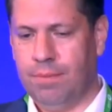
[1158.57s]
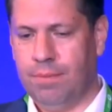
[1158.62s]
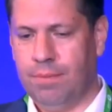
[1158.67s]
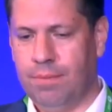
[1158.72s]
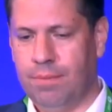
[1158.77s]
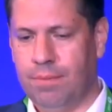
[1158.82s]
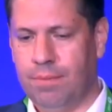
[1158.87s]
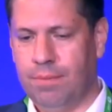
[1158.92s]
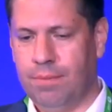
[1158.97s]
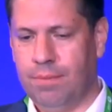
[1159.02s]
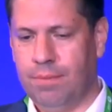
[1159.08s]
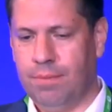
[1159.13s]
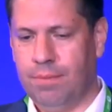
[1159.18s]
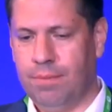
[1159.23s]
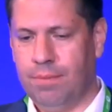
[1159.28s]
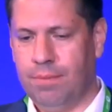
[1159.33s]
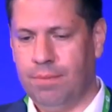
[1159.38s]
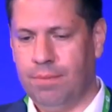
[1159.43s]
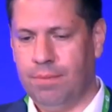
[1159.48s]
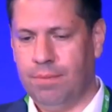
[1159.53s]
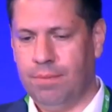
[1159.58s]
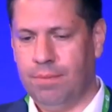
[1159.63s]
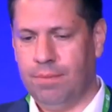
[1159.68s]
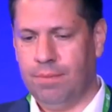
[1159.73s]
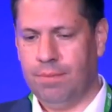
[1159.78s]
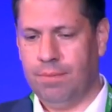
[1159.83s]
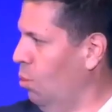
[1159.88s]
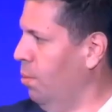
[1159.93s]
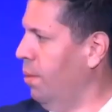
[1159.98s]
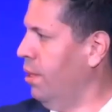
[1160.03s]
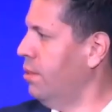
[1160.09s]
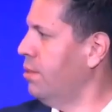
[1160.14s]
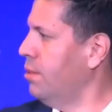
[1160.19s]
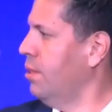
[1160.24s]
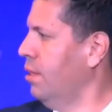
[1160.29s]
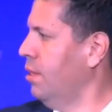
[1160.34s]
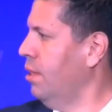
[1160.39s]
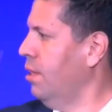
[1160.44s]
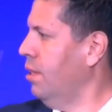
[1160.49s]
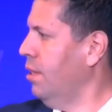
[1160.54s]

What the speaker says: things are pretty much back to normal.